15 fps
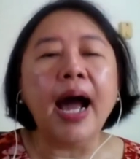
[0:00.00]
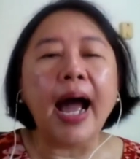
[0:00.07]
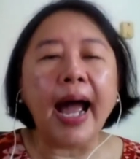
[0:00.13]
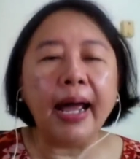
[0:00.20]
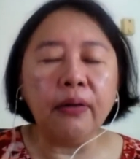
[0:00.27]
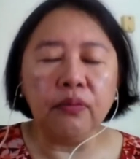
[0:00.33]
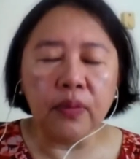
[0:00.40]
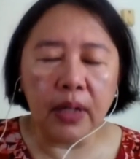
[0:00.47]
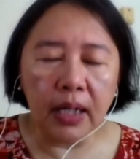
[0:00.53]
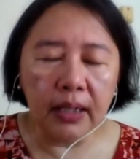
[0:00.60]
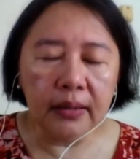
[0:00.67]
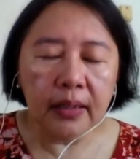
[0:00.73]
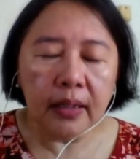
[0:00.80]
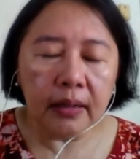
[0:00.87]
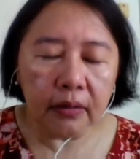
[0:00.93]
I
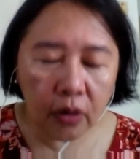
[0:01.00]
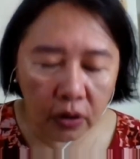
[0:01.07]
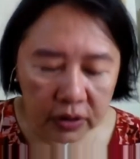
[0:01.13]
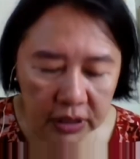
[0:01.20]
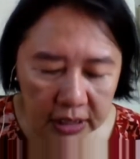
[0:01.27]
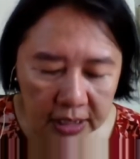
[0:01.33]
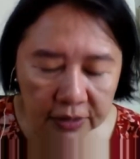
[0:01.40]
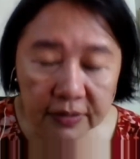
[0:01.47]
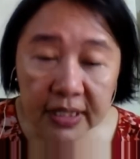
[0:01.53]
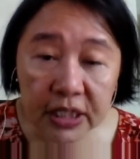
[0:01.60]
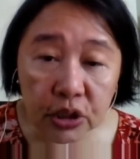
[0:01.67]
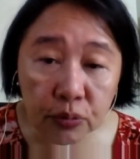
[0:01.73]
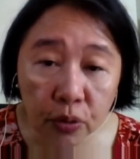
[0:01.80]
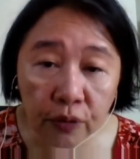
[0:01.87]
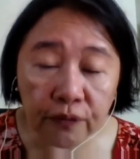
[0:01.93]
will continue
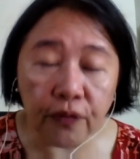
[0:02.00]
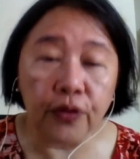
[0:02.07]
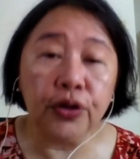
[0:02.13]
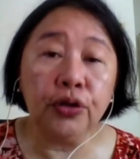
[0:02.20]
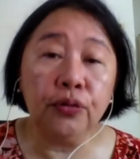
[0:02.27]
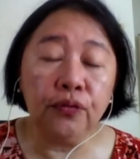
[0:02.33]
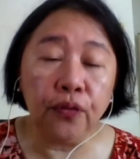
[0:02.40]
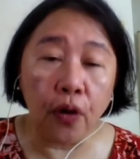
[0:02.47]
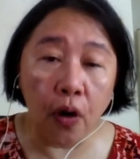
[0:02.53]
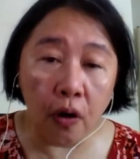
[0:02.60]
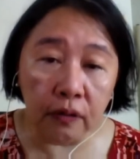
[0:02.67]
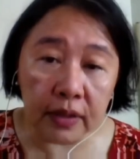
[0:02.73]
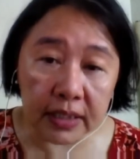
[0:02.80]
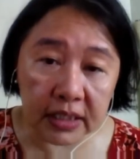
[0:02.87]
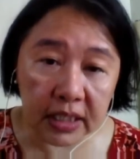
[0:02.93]
this mode for you for
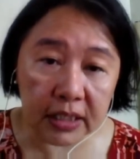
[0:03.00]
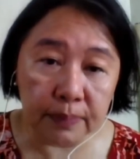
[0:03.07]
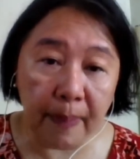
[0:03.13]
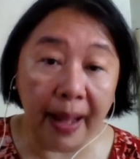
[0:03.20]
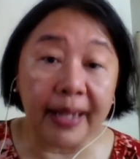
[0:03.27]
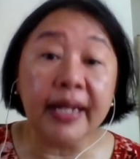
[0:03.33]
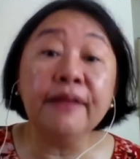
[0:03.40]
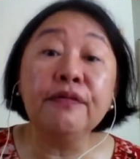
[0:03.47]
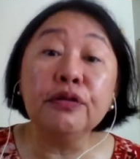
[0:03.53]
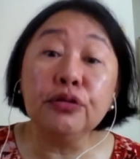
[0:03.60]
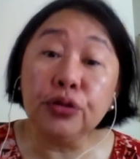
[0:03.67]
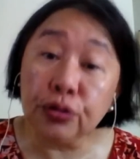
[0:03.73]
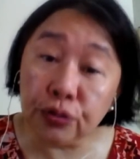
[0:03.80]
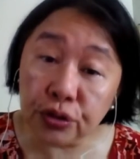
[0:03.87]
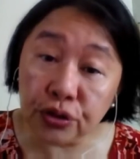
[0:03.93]
all the 6 parts if you
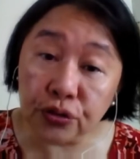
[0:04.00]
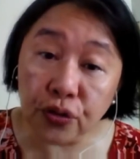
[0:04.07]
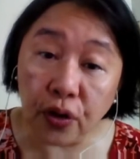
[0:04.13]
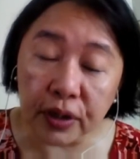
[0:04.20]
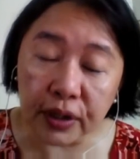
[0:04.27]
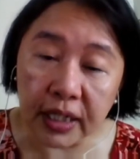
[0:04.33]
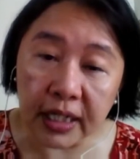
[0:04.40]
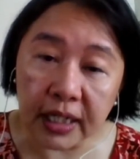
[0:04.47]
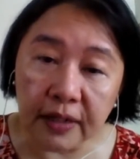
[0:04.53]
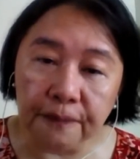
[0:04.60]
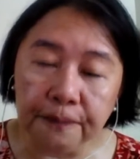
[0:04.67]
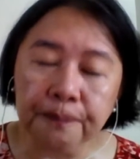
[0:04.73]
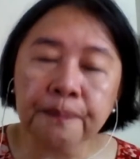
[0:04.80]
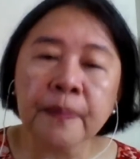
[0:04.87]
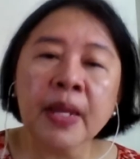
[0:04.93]
choose to continue.
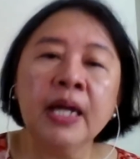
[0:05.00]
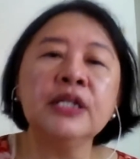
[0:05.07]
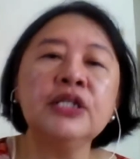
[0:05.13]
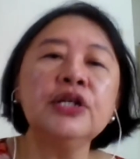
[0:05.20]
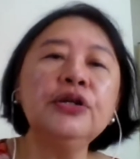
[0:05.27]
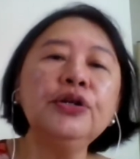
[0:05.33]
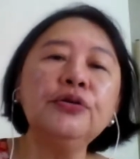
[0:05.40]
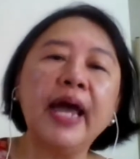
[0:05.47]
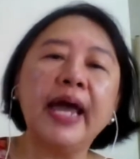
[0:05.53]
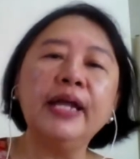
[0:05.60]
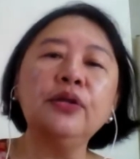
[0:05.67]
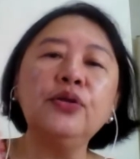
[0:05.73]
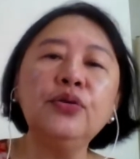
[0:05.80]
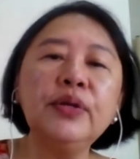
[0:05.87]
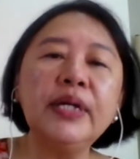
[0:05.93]
So you can
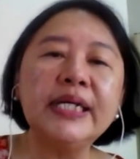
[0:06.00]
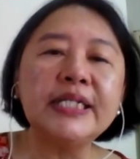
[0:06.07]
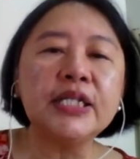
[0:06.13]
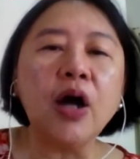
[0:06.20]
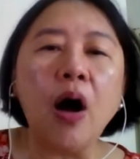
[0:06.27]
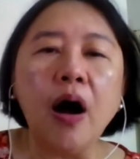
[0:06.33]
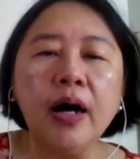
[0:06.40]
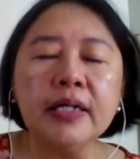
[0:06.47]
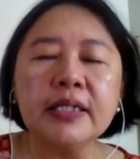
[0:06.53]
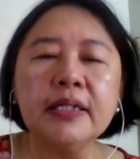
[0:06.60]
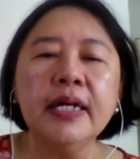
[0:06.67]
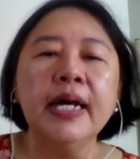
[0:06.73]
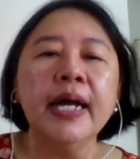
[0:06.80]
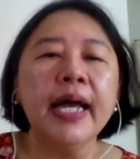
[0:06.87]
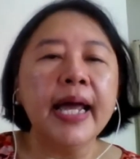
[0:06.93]
do this course
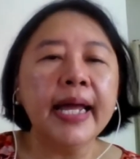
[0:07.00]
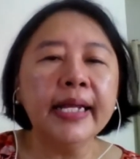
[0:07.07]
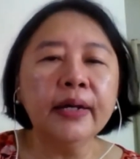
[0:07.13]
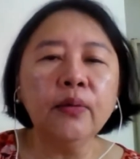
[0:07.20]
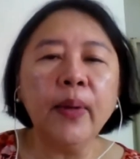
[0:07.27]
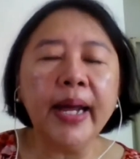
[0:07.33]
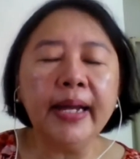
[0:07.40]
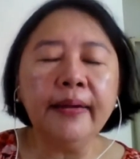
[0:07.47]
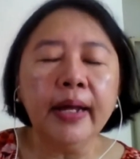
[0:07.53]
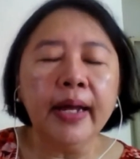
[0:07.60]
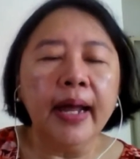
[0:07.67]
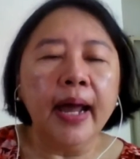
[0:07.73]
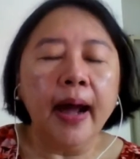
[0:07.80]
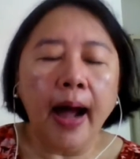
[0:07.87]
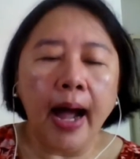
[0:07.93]
in a way
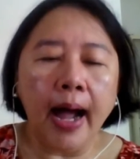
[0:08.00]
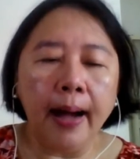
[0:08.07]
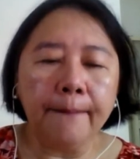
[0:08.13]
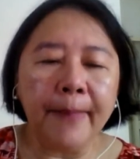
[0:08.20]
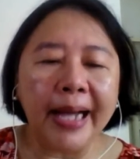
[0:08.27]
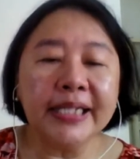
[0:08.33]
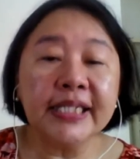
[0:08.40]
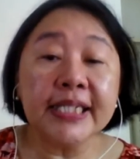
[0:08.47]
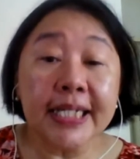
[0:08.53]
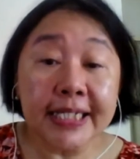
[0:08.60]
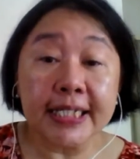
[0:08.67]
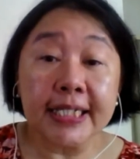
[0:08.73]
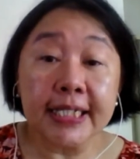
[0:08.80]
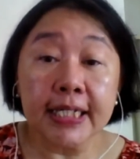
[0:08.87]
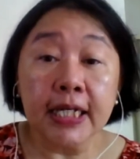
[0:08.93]
by
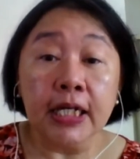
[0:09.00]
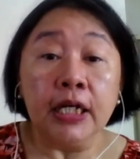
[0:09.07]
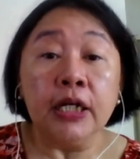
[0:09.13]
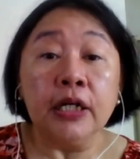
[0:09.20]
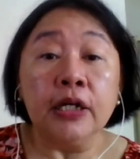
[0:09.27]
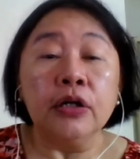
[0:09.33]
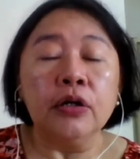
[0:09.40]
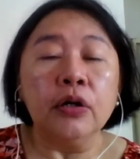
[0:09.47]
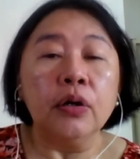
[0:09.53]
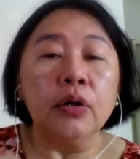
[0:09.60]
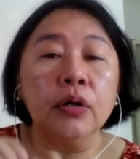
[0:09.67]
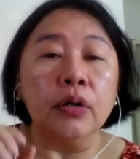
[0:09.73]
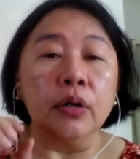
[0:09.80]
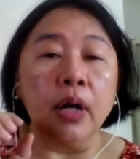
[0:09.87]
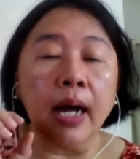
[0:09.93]
just
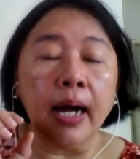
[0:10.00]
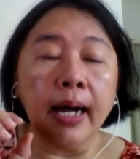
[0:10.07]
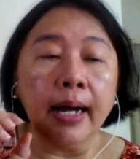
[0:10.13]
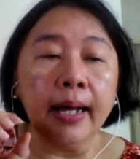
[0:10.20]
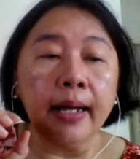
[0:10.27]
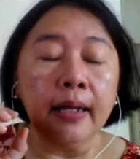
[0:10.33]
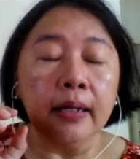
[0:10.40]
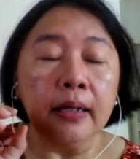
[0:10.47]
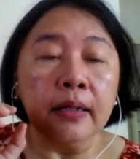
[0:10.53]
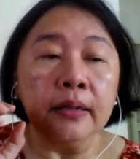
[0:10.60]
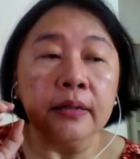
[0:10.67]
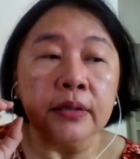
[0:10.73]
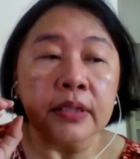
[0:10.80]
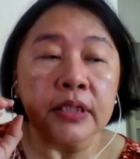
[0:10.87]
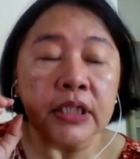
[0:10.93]

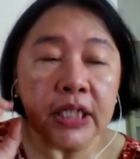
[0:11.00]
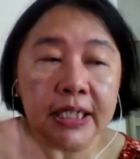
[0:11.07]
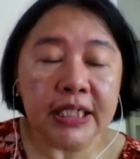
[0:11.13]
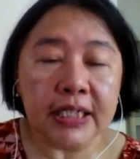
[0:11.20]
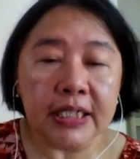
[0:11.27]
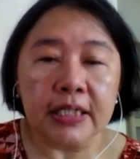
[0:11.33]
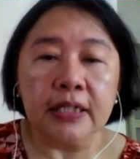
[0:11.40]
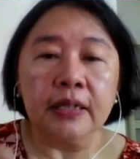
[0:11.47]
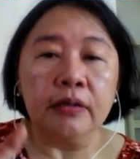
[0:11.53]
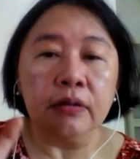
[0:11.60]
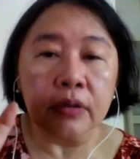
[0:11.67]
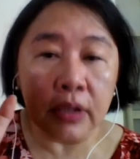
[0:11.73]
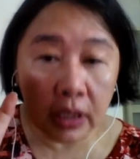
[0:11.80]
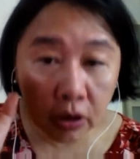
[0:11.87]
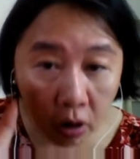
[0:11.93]

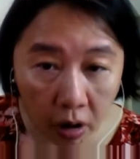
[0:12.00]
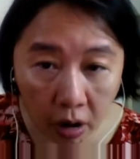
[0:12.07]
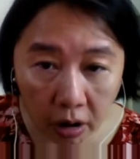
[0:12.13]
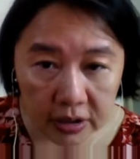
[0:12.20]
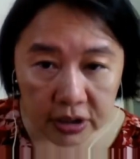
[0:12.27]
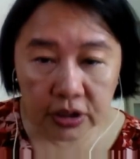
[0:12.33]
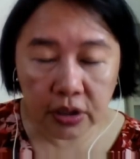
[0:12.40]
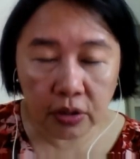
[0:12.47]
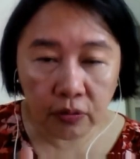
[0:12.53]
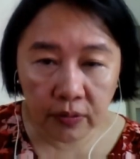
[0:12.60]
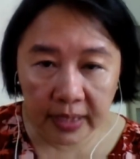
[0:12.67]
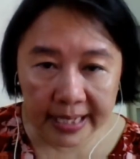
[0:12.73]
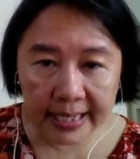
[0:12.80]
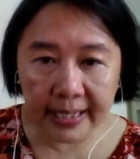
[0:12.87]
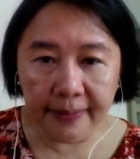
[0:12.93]
the cost
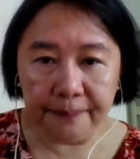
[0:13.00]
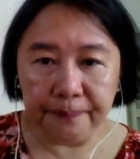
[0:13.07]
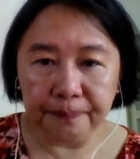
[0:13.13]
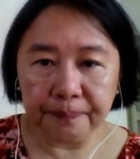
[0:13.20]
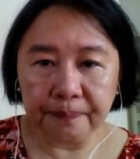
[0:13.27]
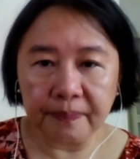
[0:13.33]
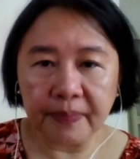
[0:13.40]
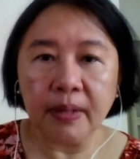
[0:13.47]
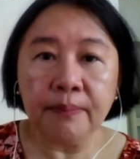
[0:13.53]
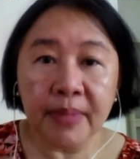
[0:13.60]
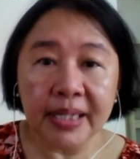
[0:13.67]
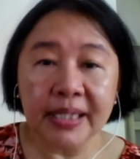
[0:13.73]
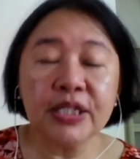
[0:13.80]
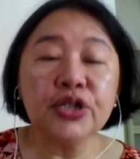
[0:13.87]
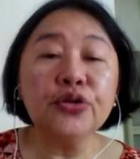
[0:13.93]
only,
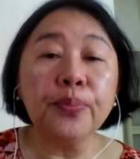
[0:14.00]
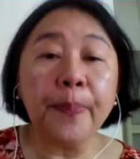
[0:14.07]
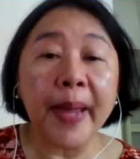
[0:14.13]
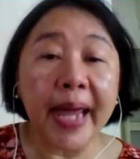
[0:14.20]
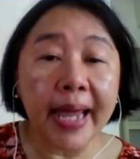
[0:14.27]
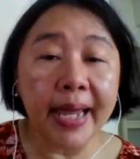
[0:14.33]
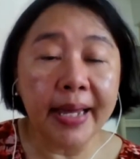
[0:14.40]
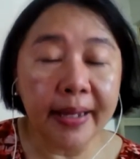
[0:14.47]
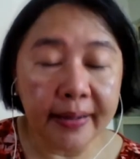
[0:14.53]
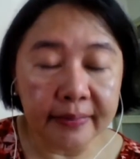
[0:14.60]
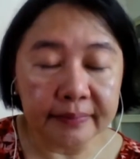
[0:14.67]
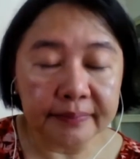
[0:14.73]
means you pay